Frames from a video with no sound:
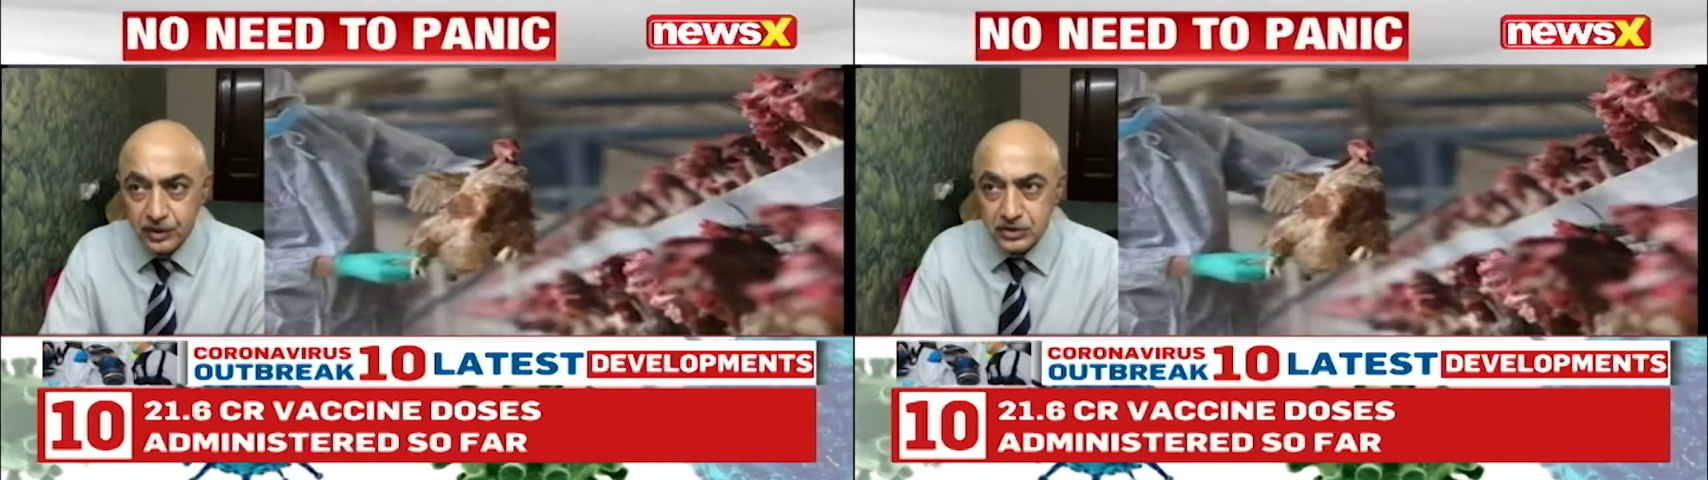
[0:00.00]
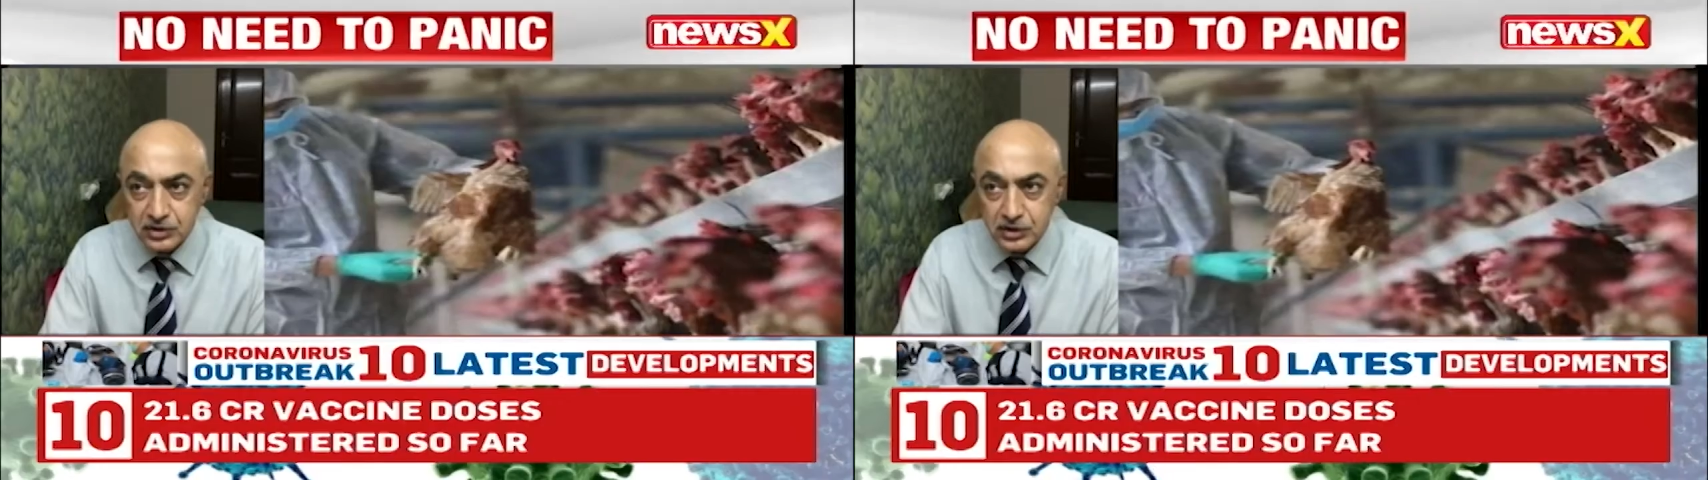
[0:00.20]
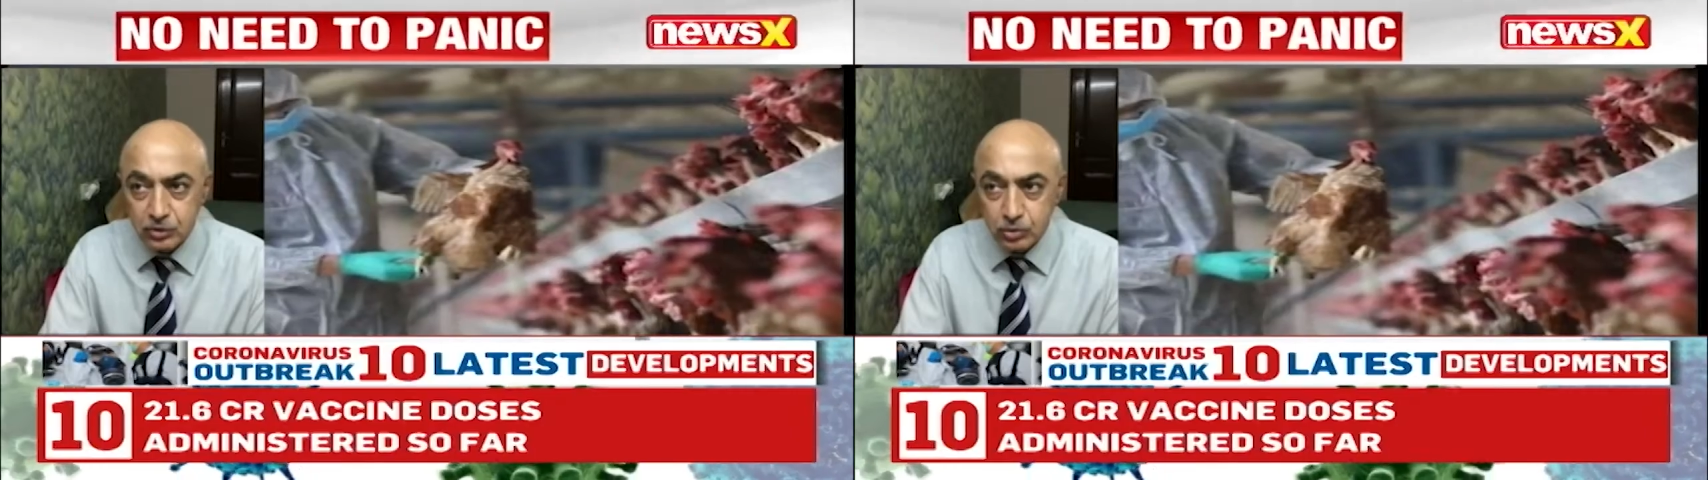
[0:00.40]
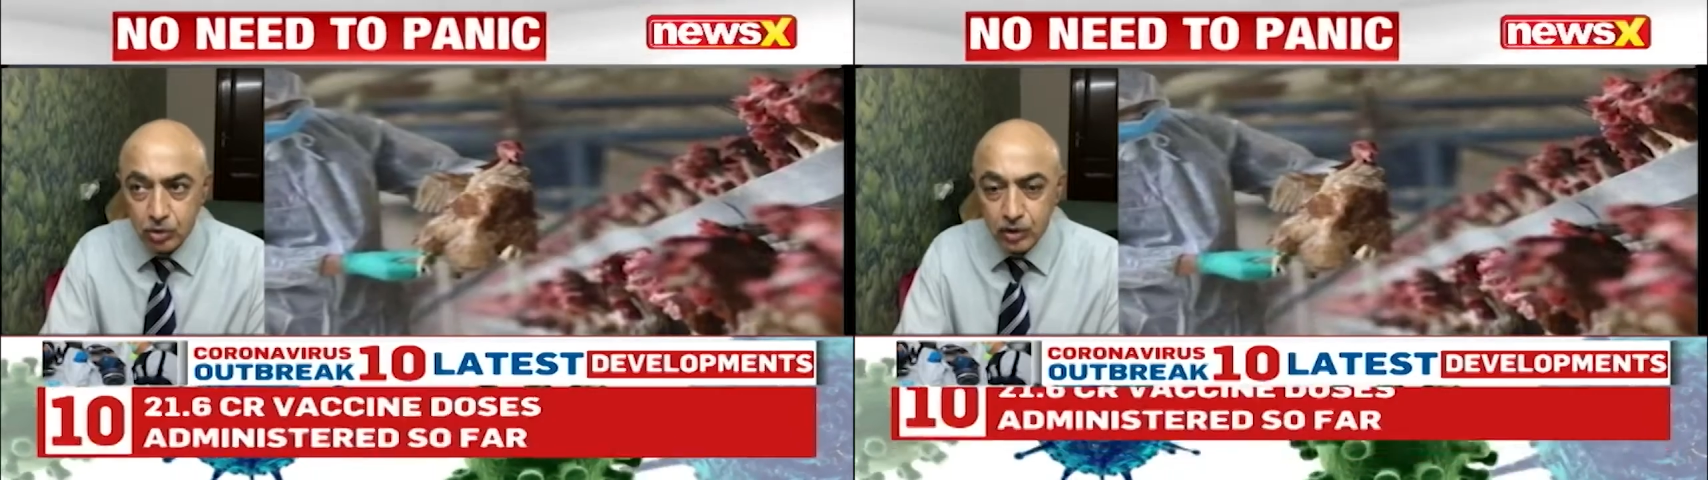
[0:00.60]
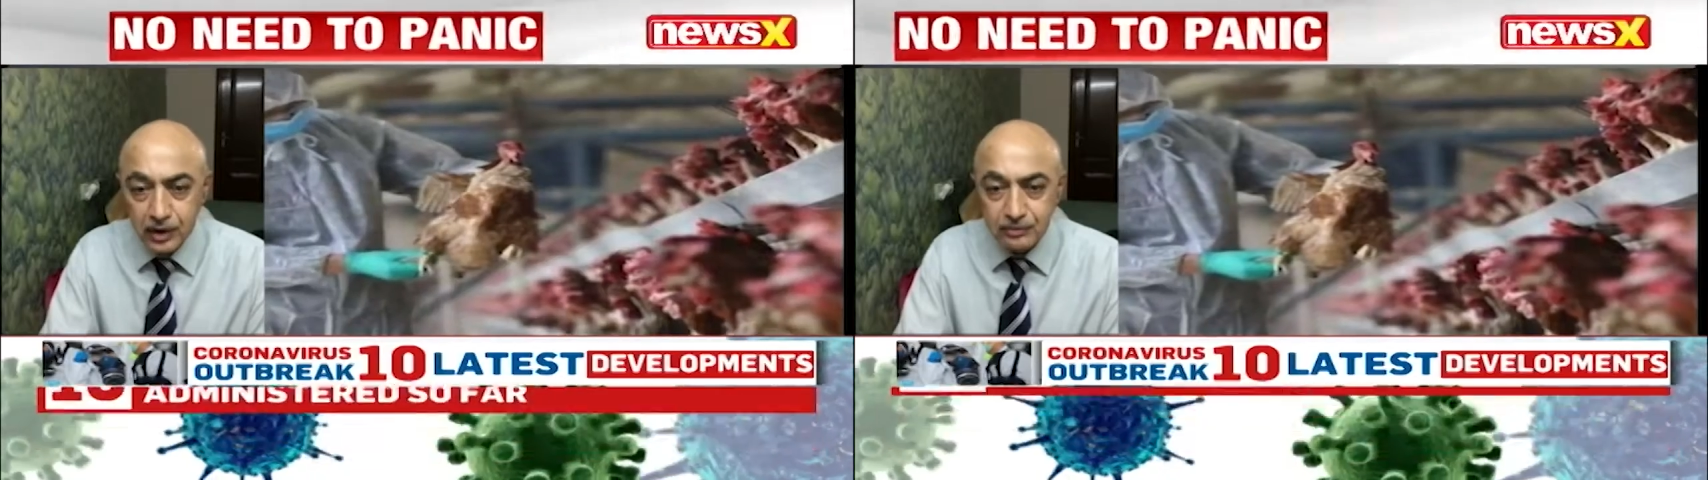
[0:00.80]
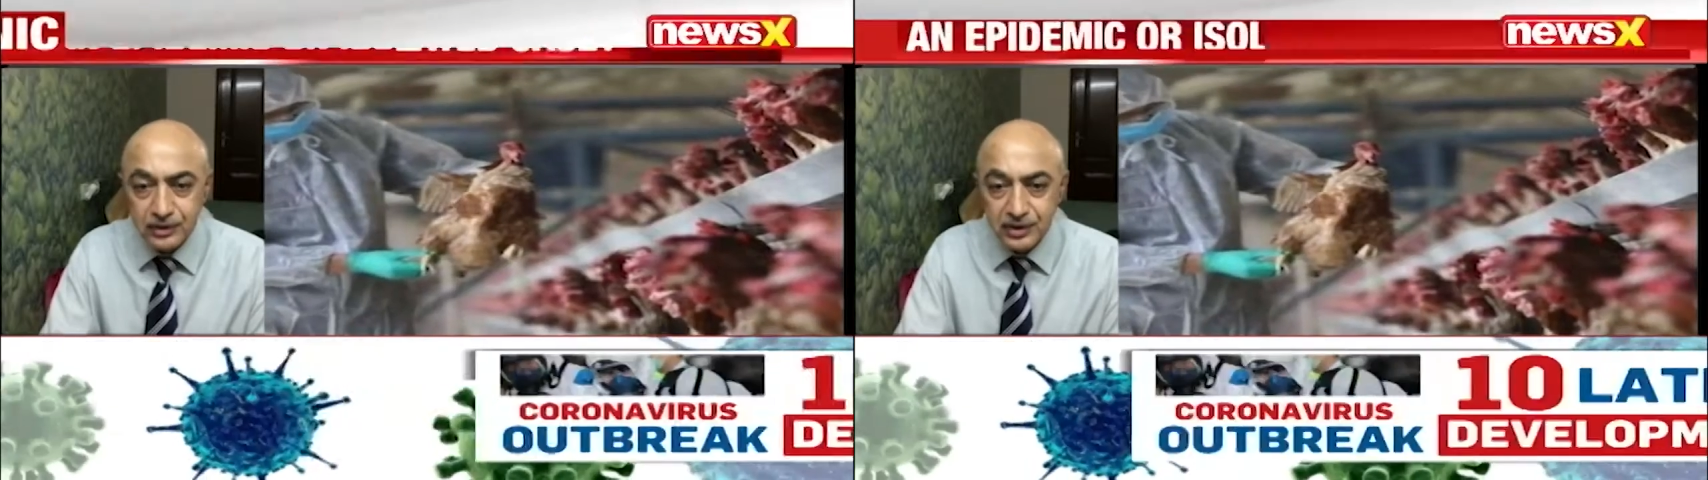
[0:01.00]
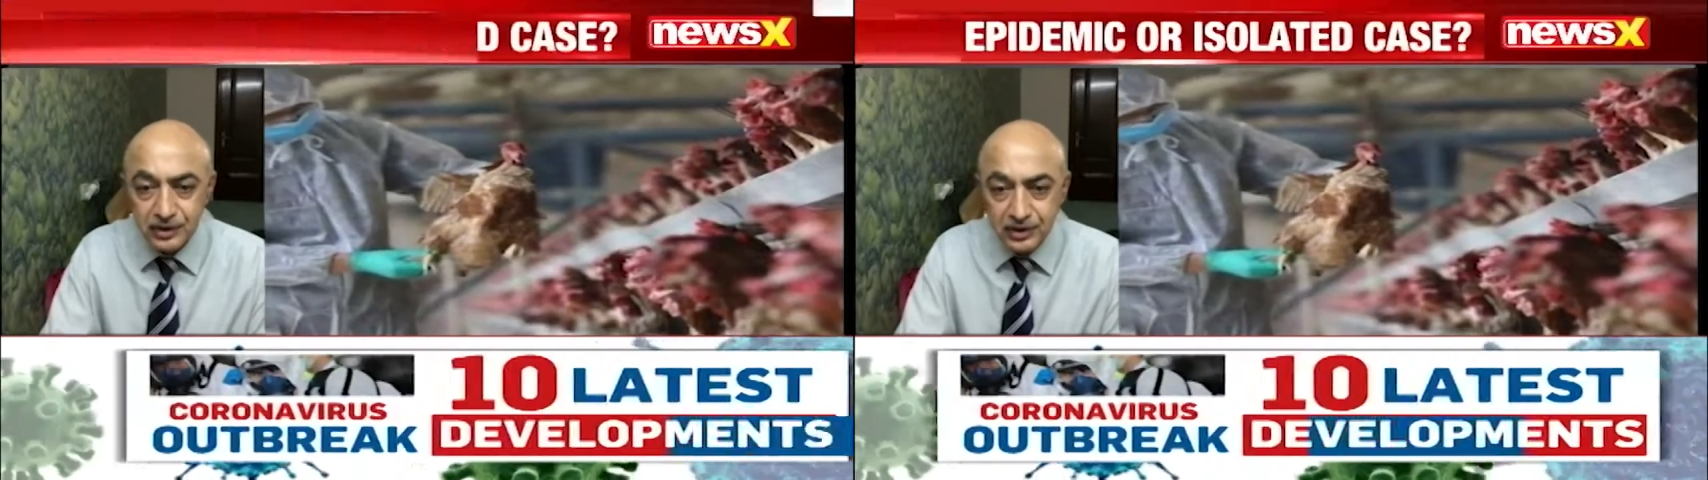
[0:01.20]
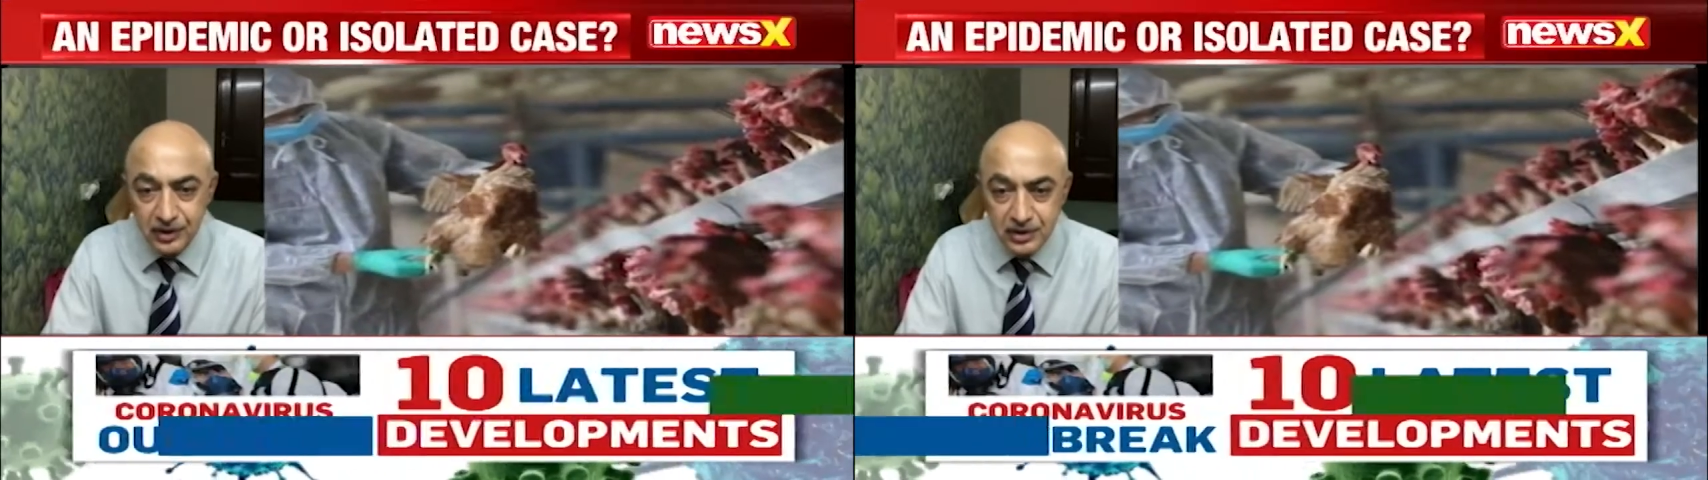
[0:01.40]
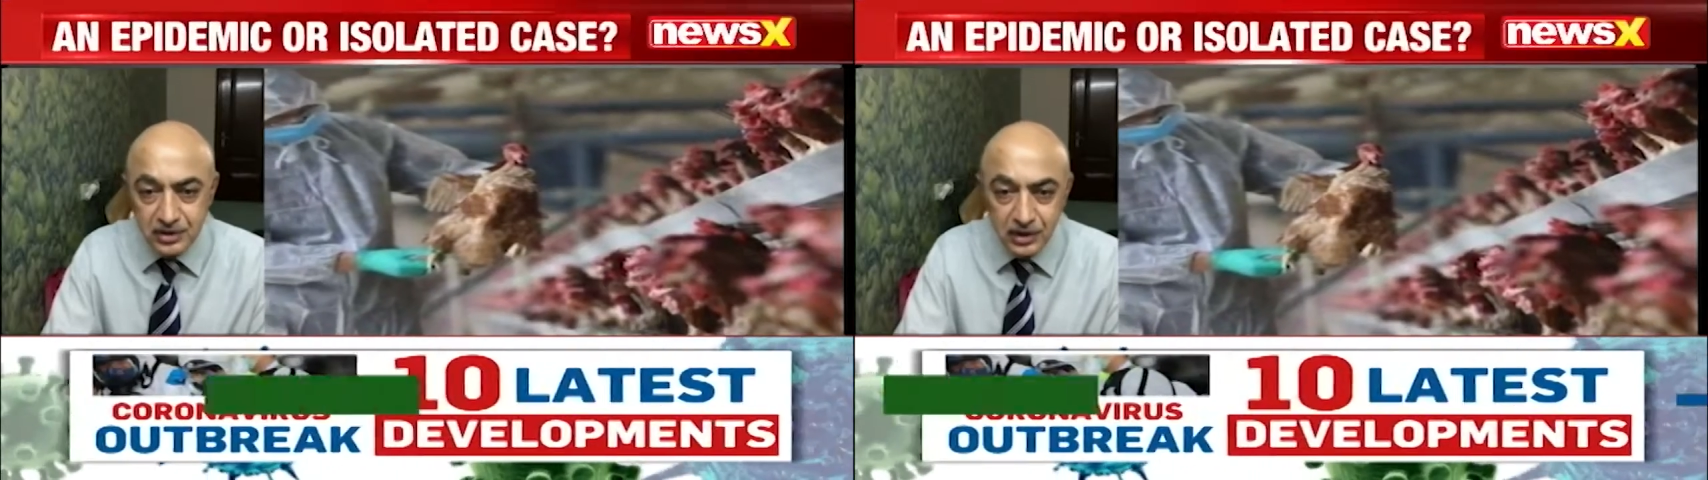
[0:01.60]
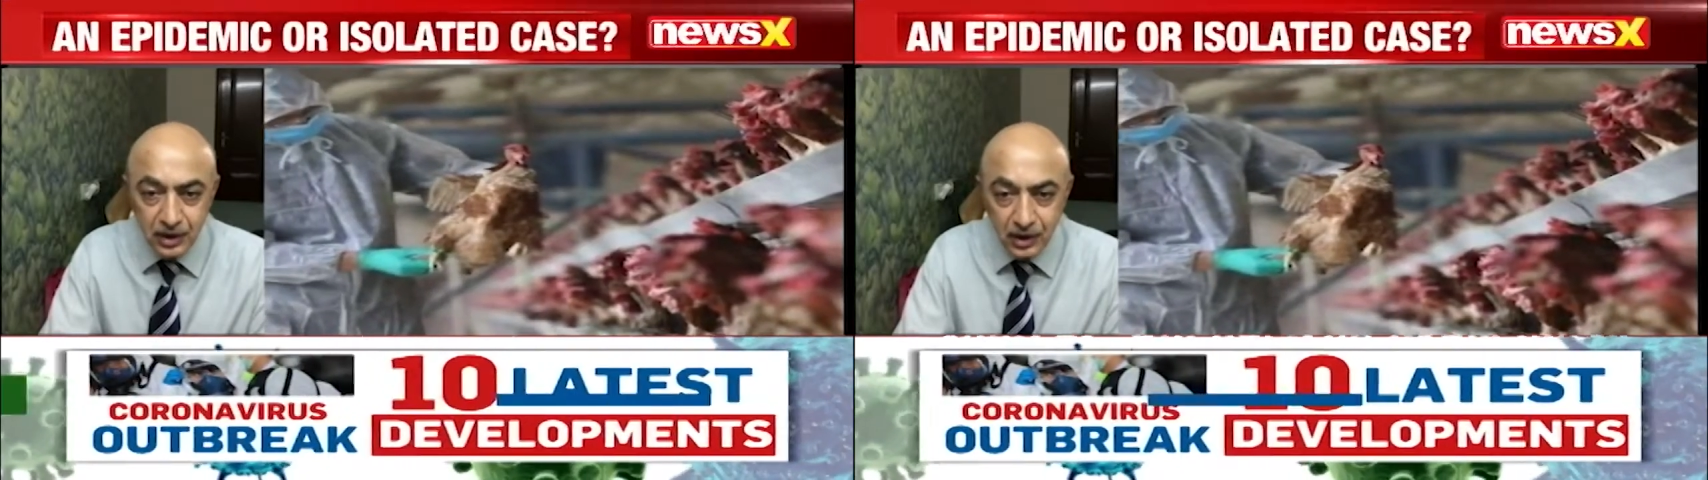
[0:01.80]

We still do not have the details